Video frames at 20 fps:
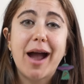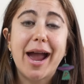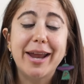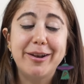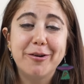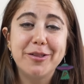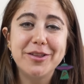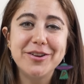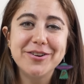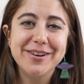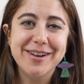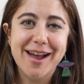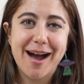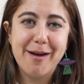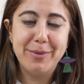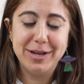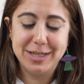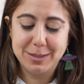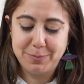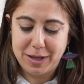I know that you're
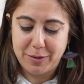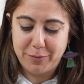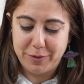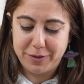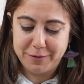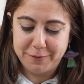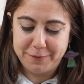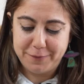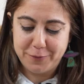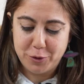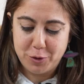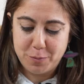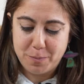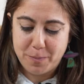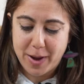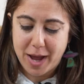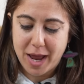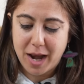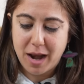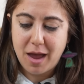not meant to play with your food,
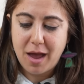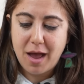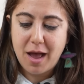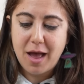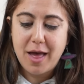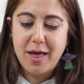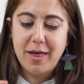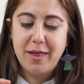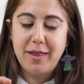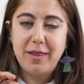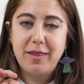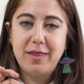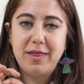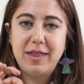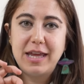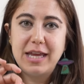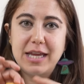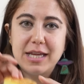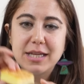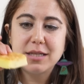but
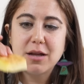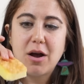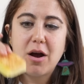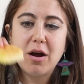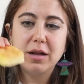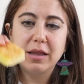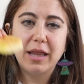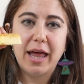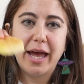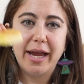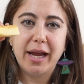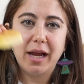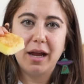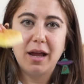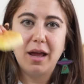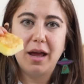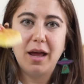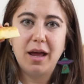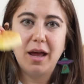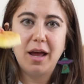these are
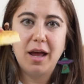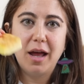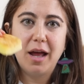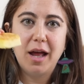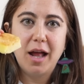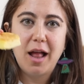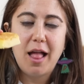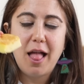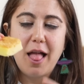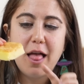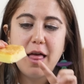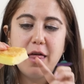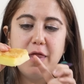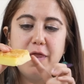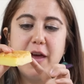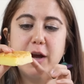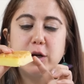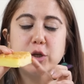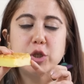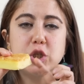like,
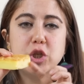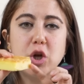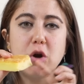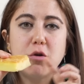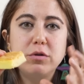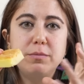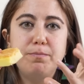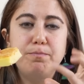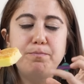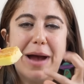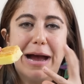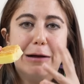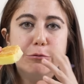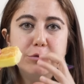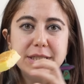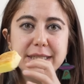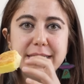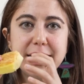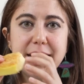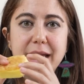they're so
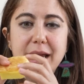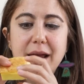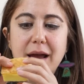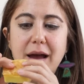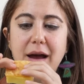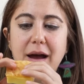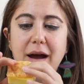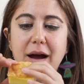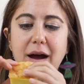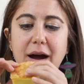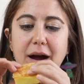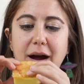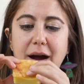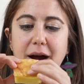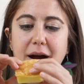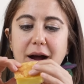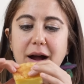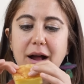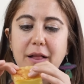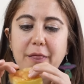bouncy.
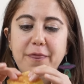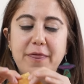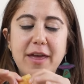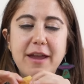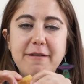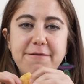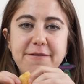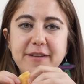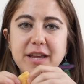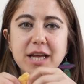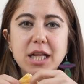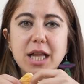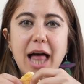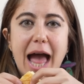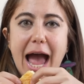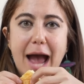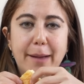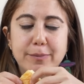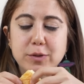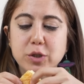They
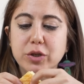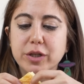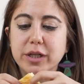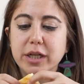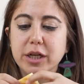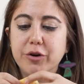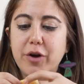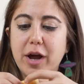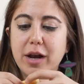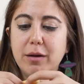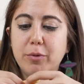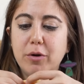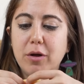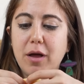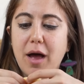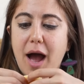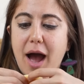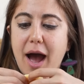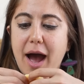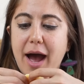feel absolutely
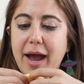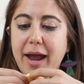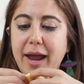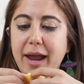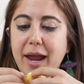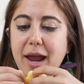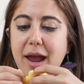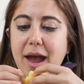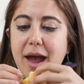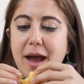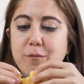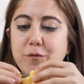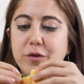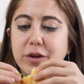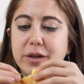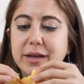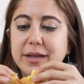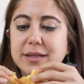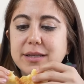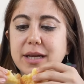incredible. I am
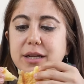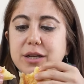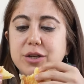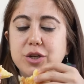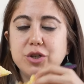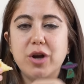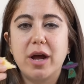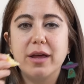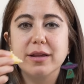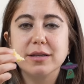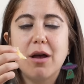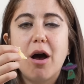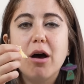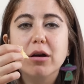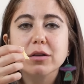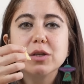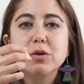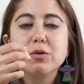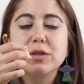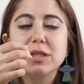really excited to try this.
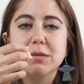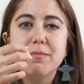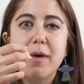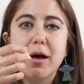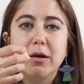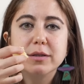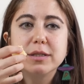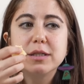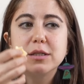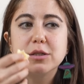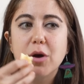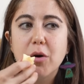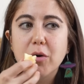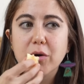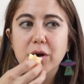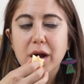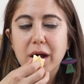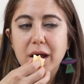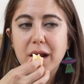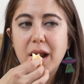Also smells so
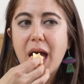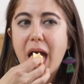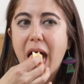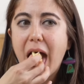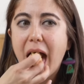good.